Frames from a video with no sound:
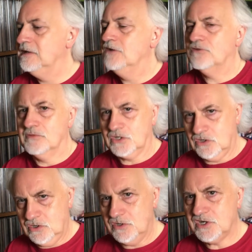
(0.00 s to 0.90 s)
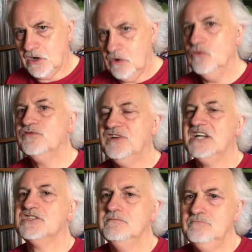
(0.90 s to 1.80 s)
from a good old
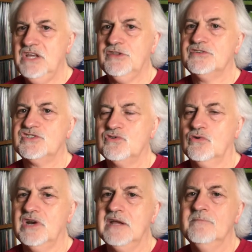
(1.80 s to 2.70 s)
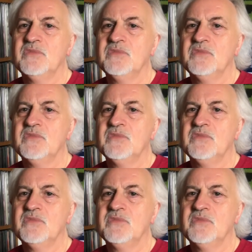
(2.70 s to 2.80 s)
fashioned mythos story